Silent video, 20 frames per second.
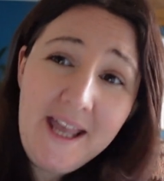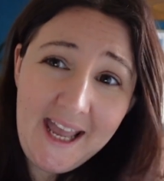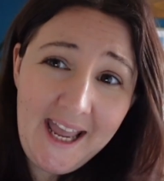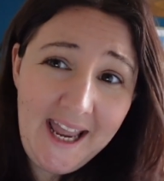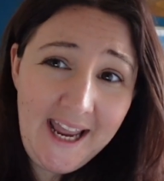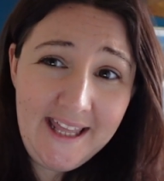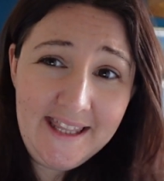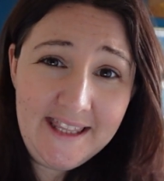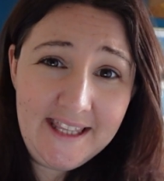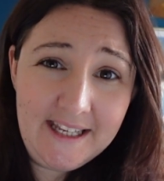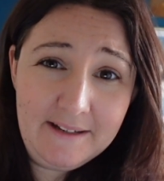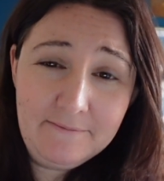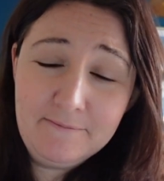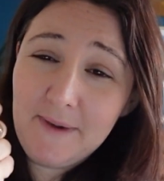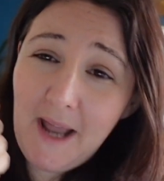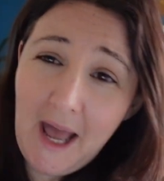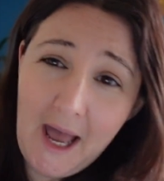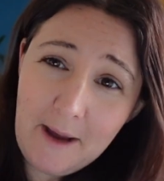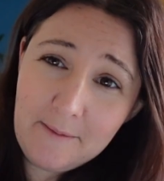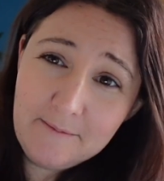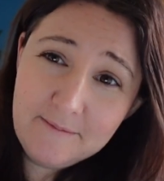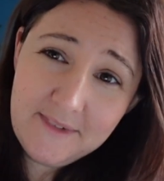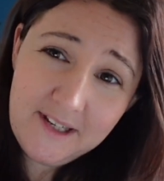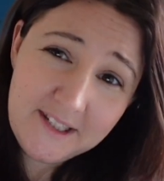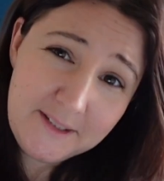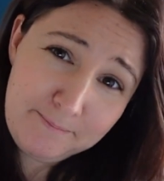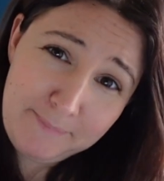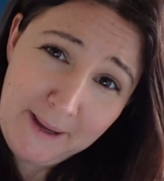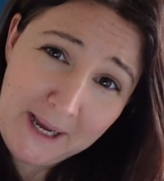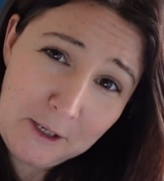hit the
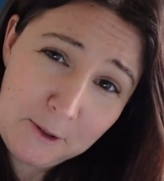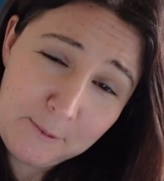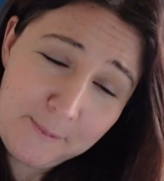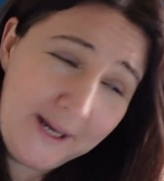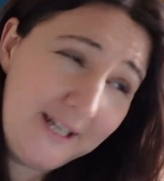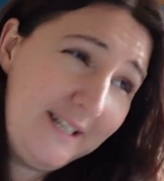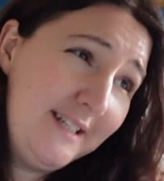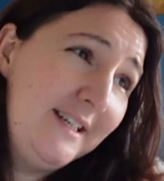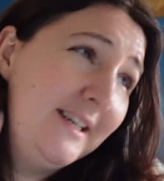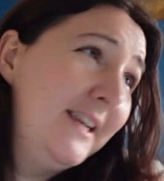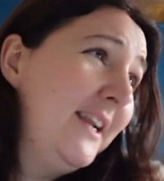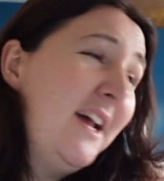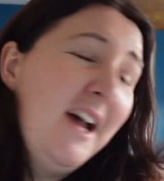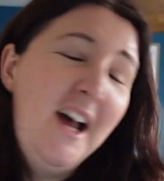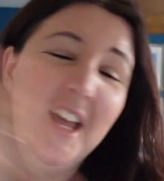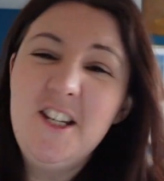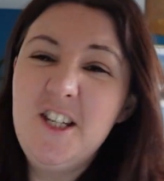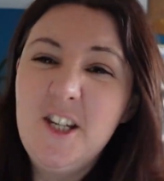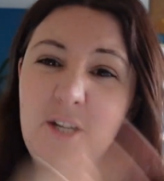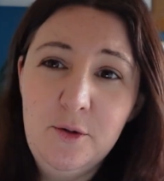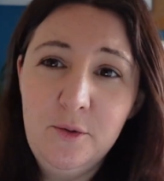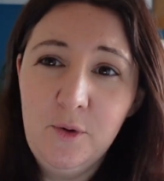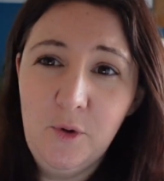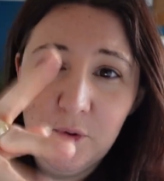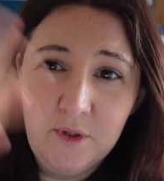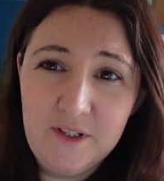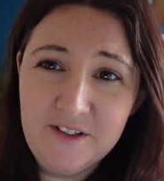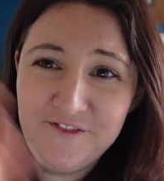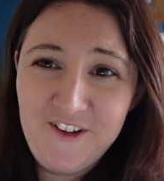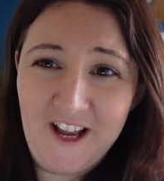bell button and do
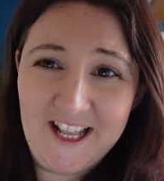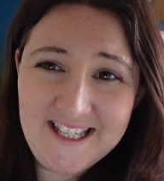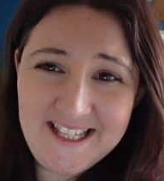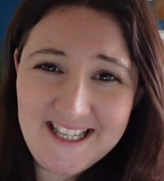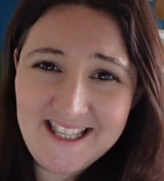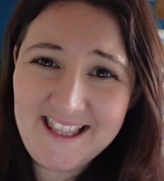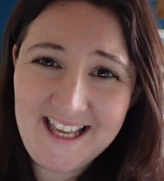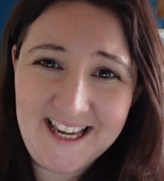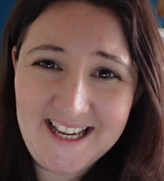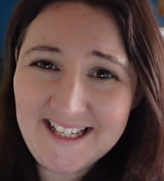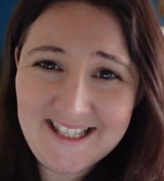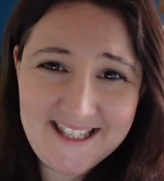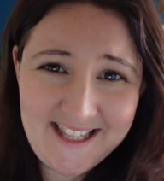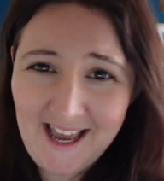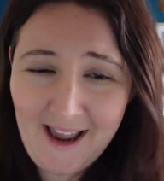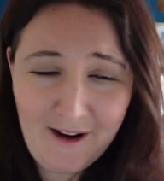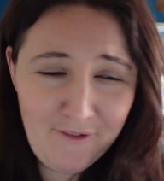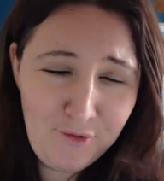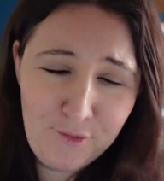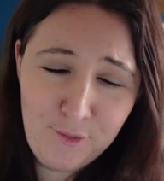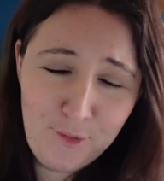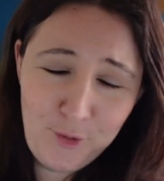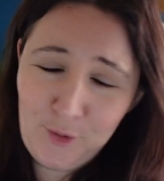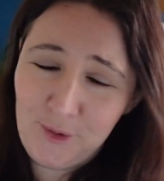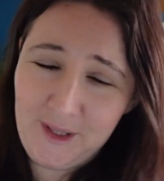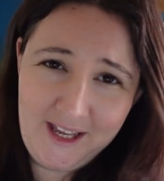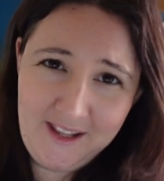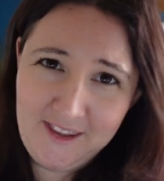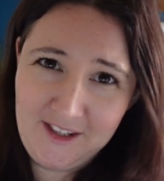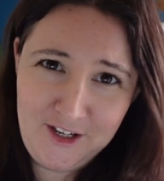all the fancy things that all
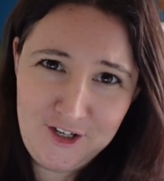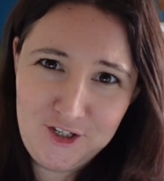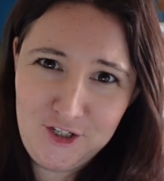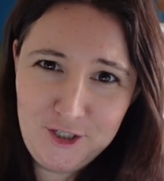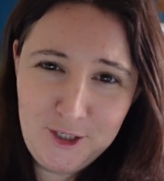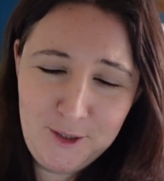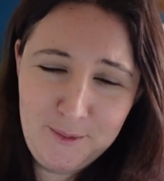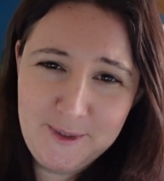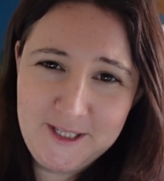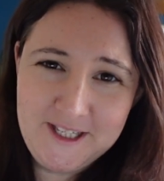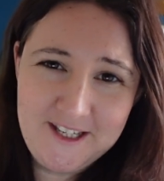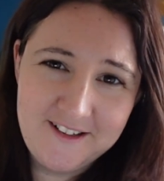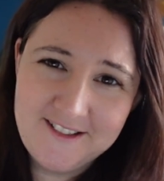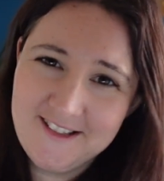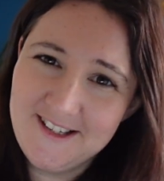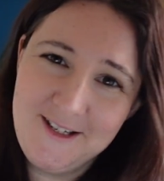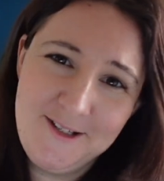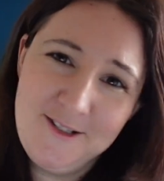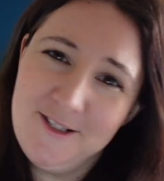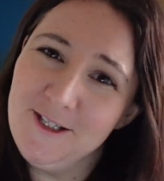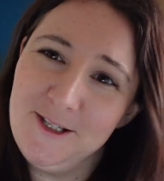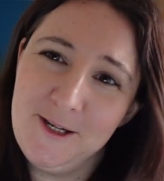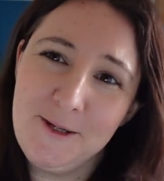the other YouTubers ask you to do.